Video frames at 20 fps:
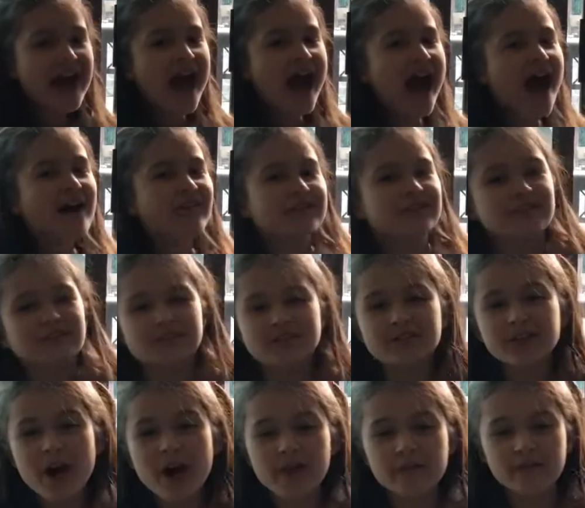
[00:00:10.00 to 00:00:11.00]
how to
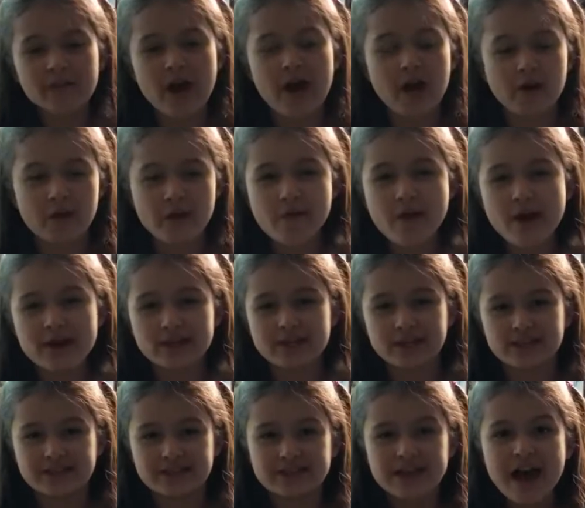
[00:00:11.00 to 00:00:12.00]
solve
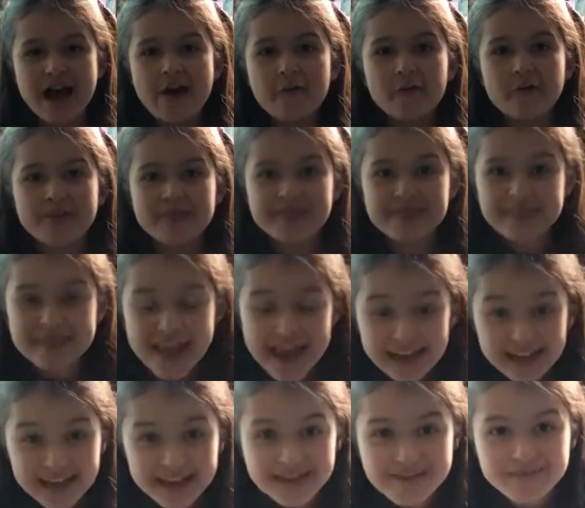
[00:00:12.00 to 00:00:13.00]
equations with
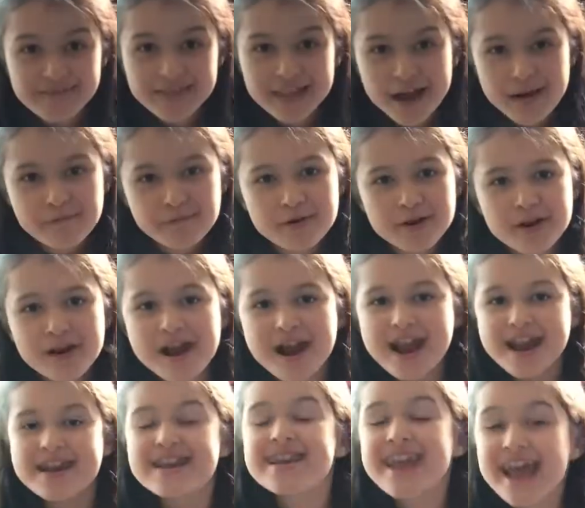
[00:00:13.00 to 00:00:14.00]
negative number,
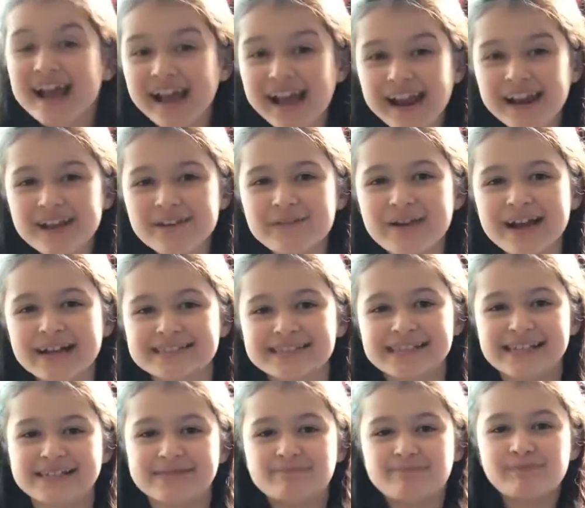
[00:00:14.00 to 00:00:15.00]
negative
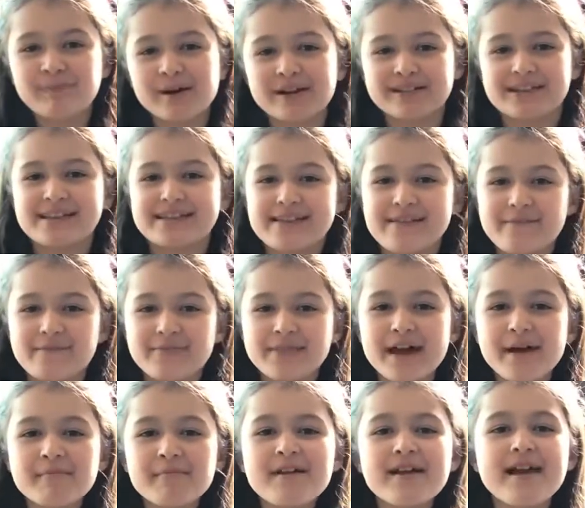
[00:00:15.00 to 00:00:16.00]
x's, positive
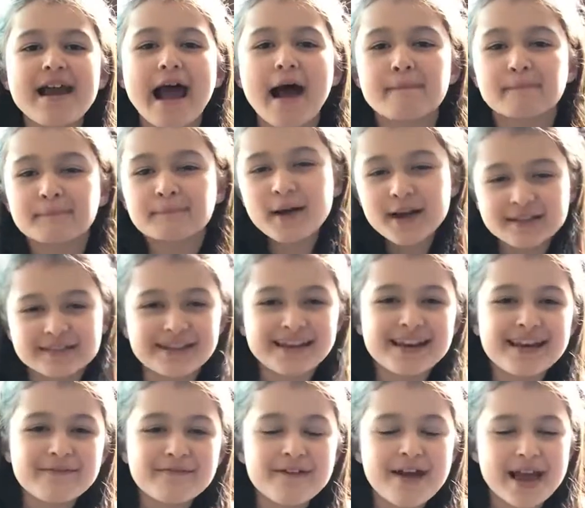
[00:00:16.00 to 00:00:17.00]
number, and
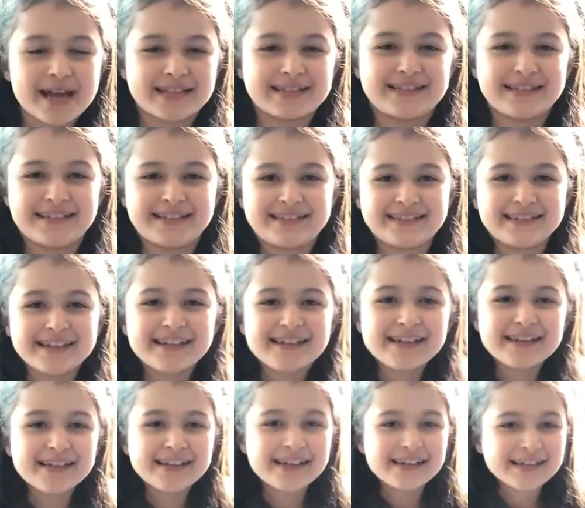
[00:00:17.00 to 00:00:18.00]
positive x's.
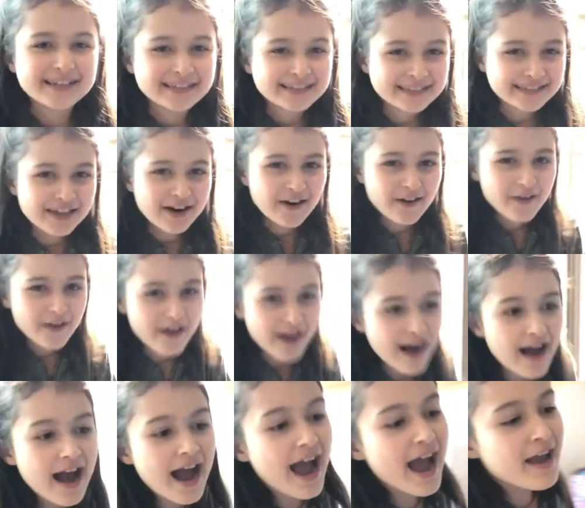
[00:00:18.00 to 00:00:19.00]
So
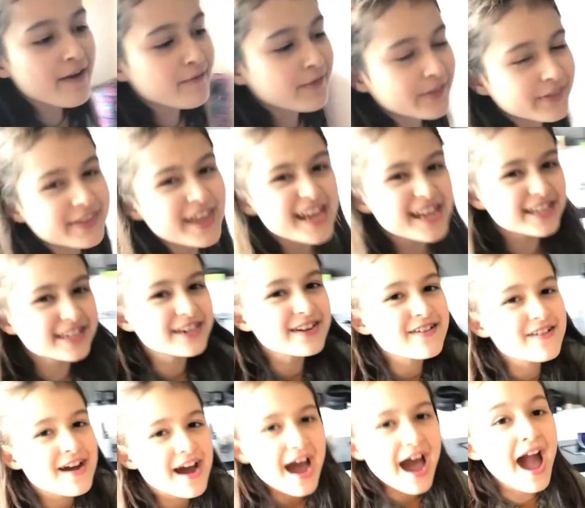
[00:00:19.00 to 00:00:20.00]
I will teach
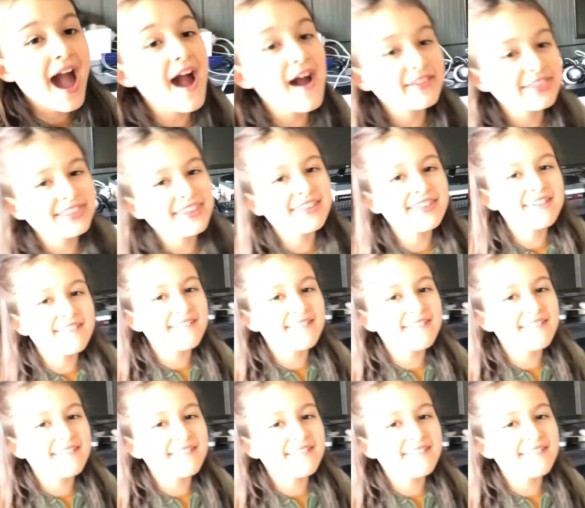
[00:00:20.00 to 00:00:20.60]
you how to do